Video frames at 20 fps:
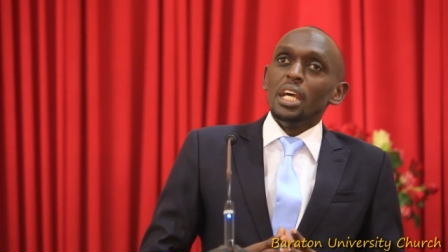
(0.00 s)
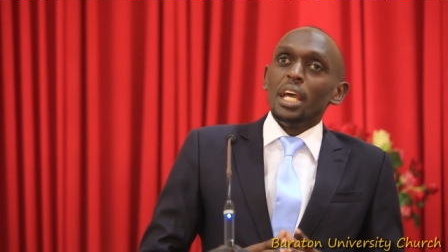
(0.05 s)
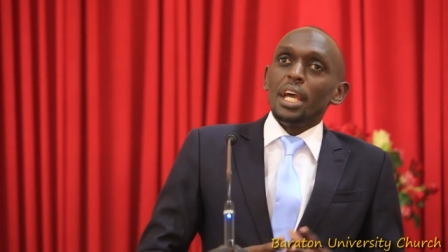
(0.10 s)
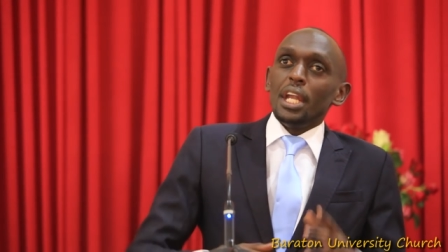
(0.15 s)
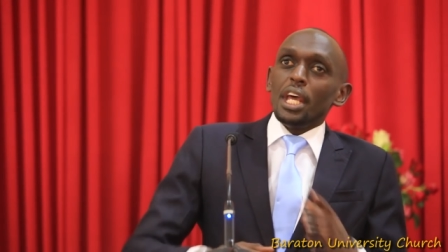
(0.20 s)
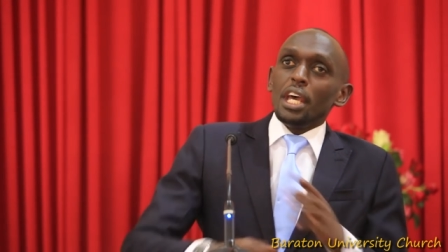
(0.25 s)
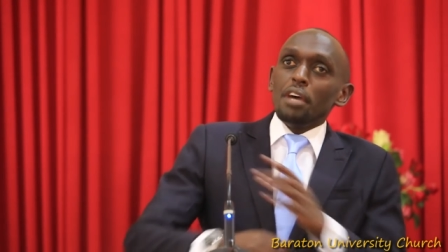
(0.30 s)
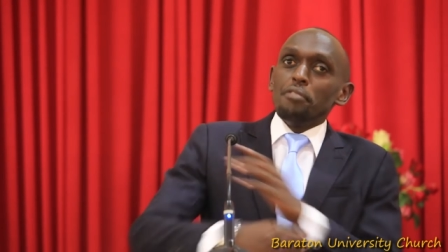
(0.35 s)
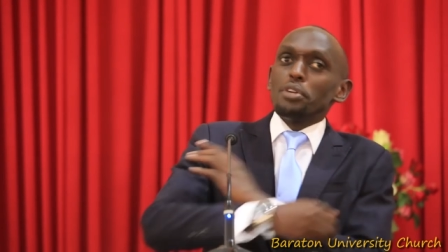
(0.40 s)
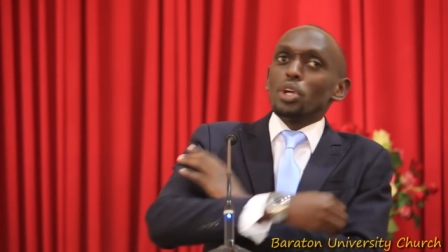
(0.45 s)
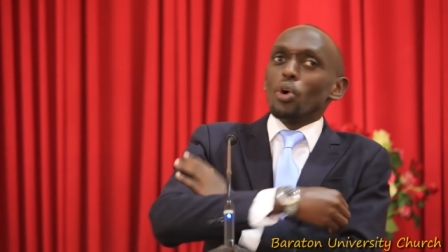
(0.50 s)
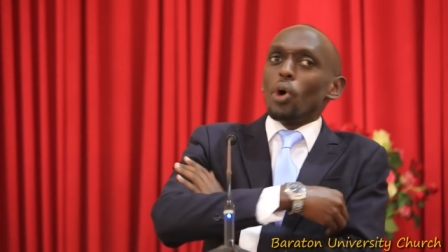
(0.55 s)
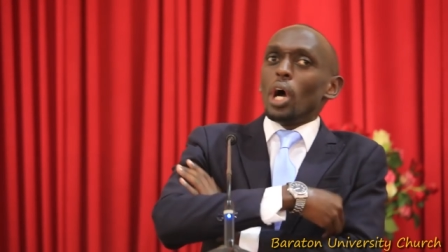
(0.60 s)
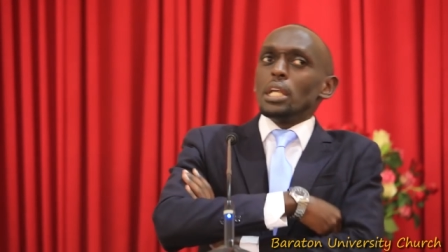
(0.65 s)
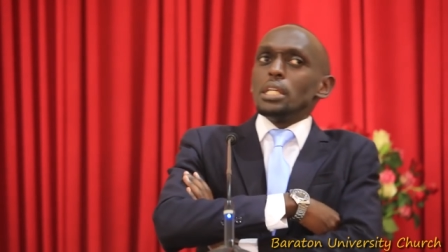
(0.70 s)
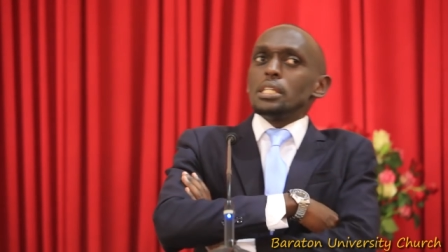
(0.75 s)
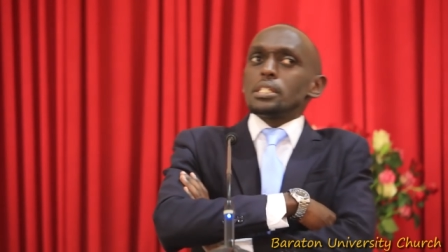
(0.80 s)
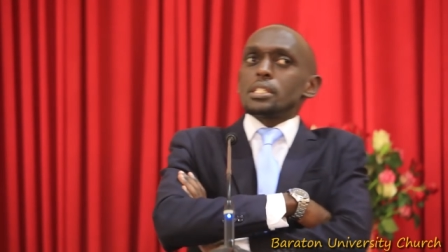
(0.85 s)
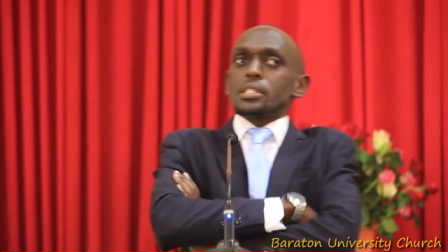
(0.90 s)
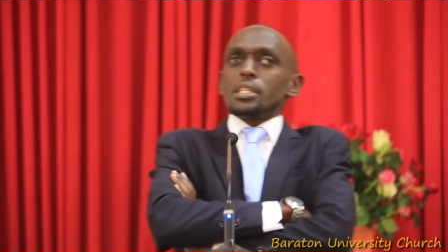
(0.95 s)
and
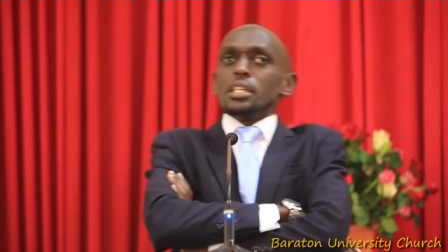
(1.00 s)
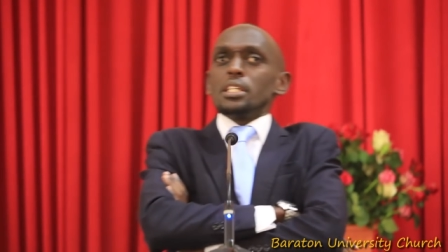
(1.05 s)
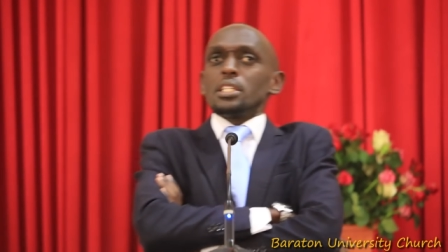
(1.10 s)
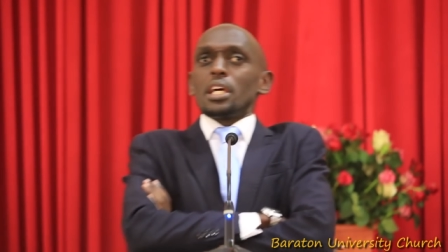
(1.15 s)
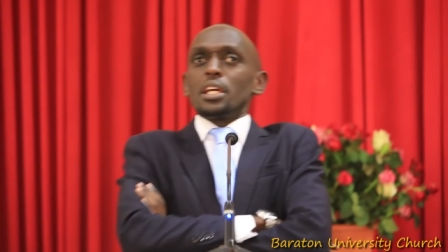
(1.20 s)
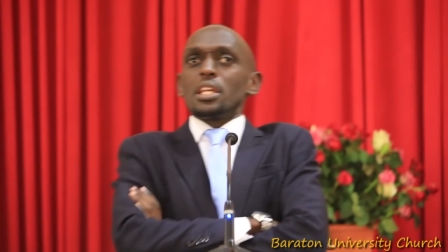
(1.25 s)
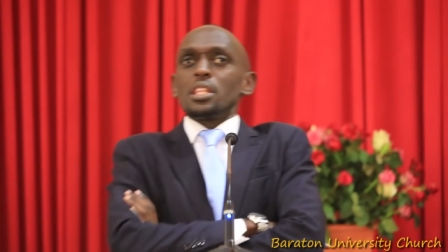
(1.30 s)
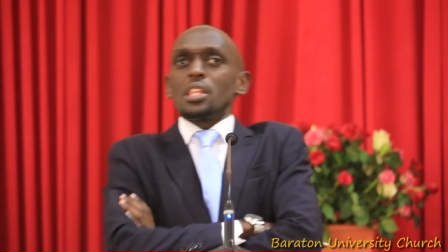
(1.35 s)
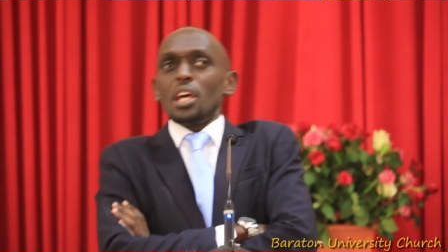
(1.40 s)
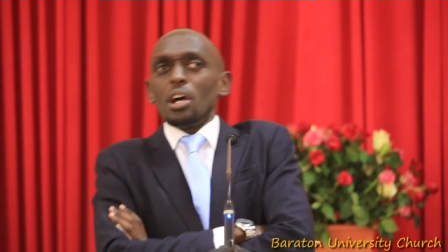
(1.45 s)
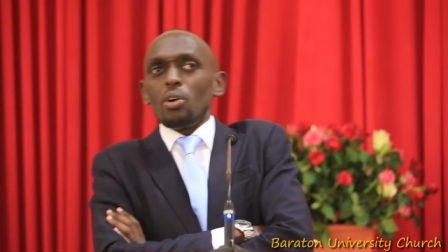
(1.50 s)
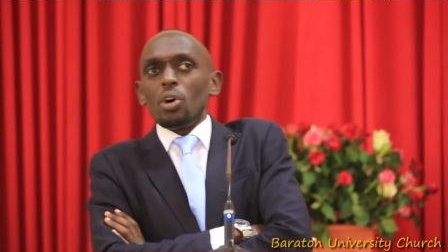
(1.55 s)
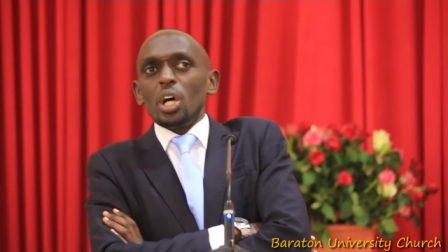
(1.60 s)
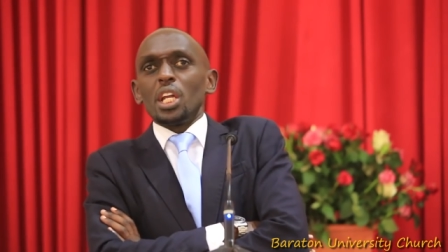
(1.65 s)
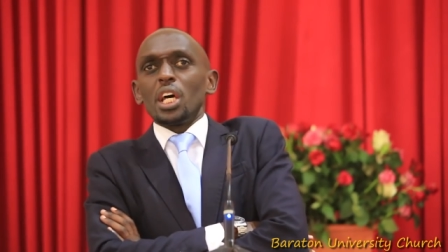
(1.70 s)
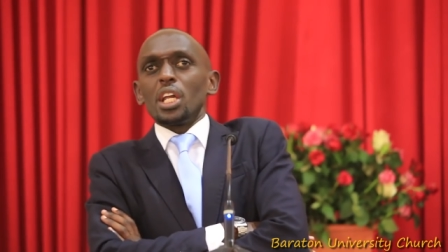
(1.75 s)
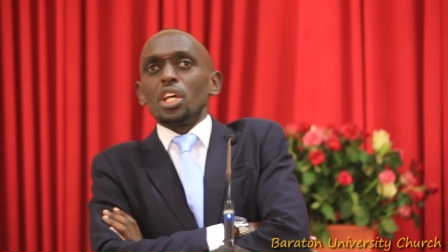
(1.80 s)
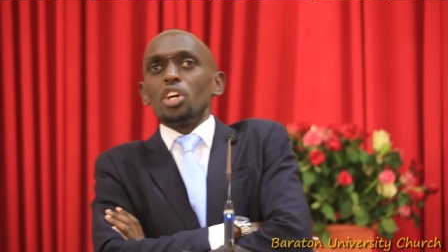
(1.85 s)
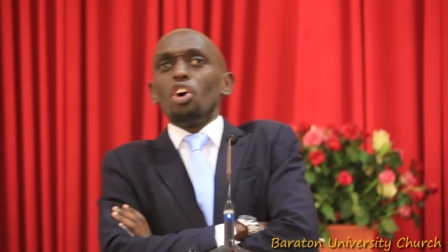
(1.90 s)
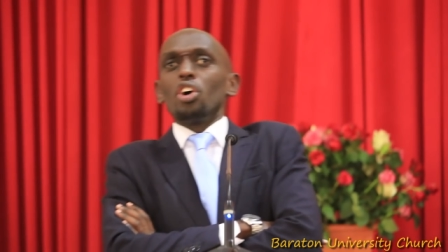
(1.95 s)
everyone is seated there
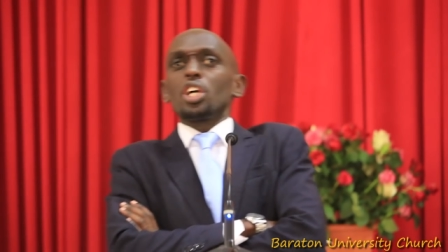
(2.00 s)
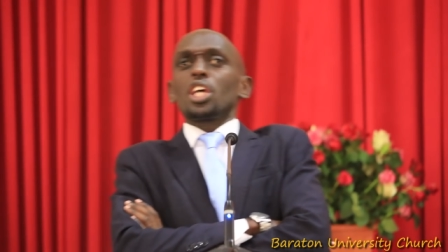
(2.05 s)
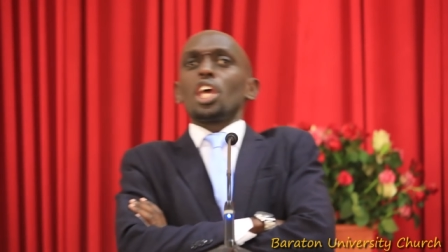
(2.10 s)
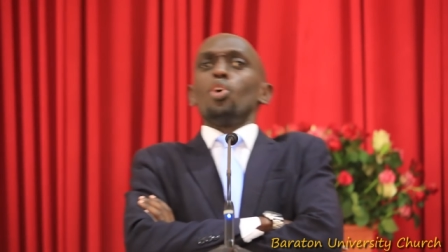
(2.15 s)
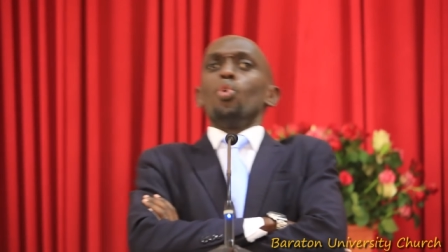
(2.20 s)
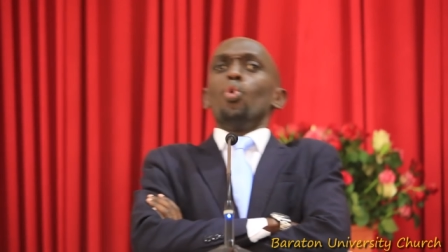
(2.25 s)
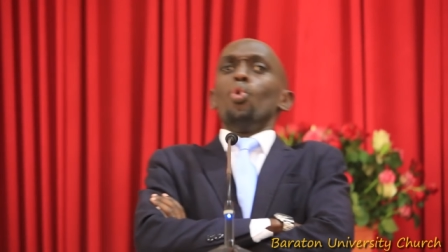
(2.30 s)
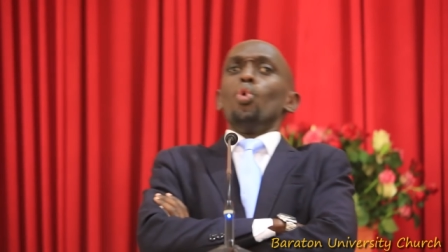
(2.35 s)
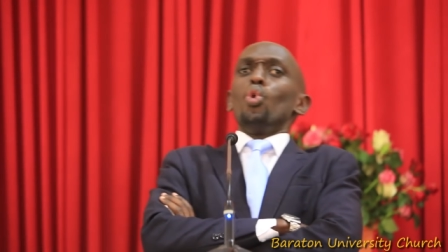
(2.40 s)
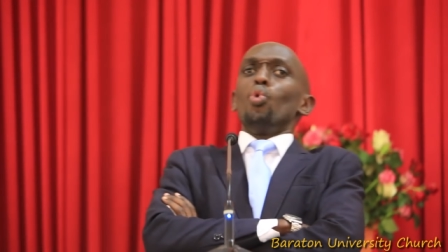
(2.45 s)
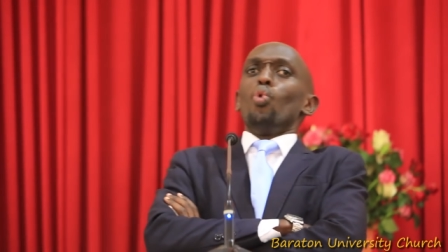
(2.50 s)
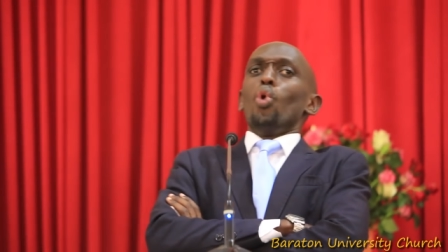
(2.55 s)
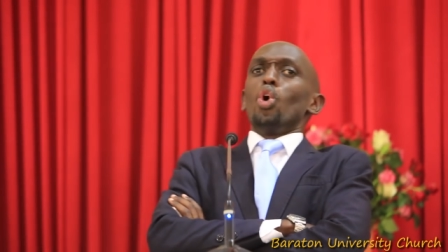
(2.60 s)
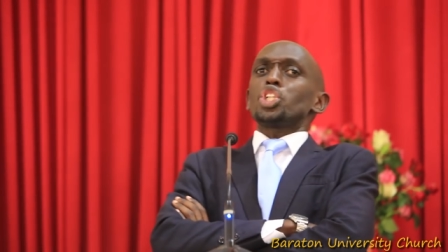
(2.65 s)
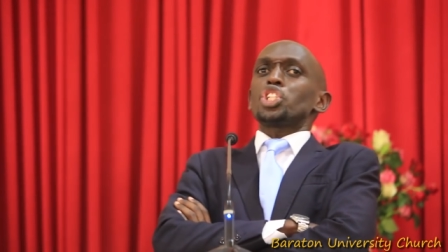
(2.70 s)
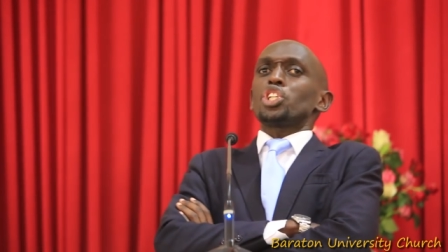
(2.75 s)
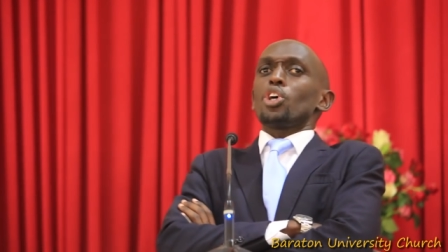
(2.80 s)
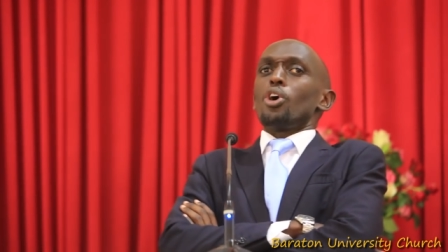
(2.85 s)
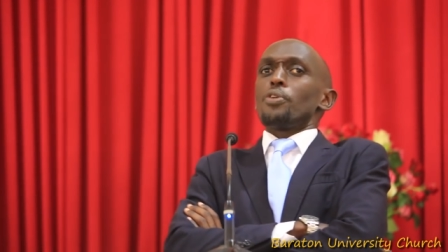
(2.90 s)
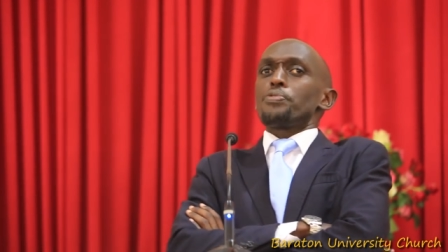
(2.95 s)
wondering, okay, who will
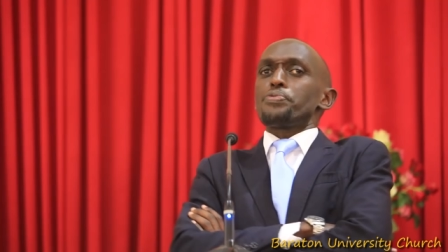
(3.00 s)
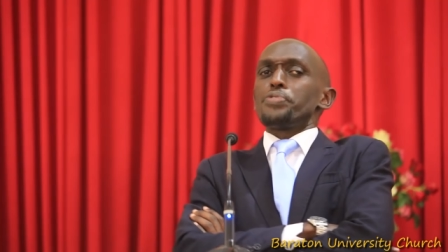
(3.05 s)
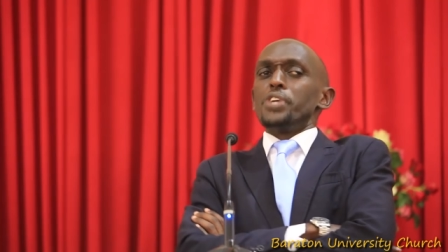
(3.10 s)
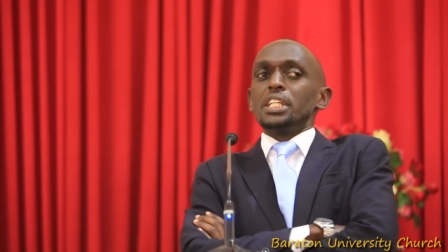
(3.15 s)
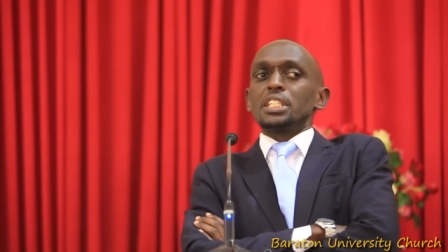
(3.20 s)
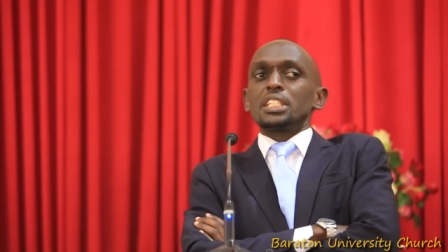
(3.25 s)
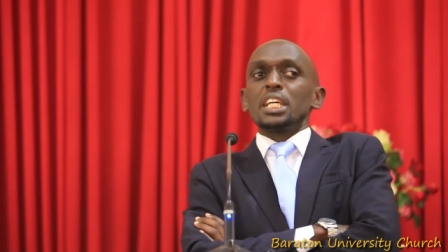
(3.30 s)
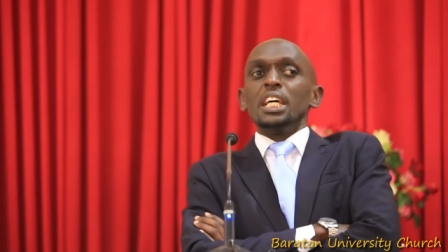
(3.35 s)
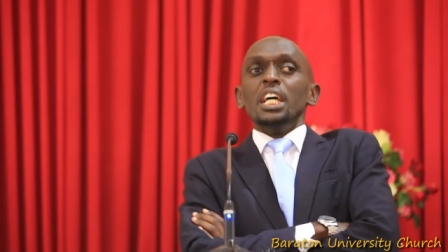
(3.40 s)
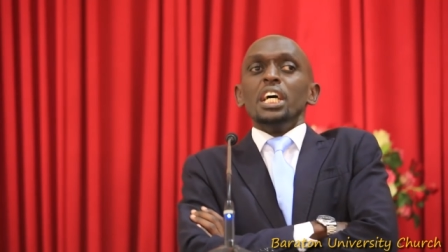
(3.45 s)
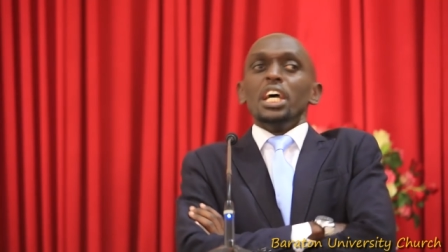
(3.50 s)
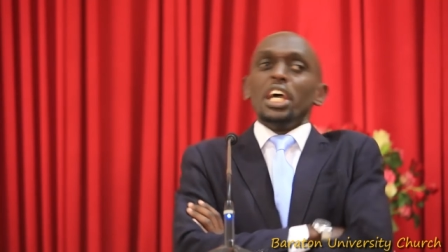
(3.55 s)
wash our feet?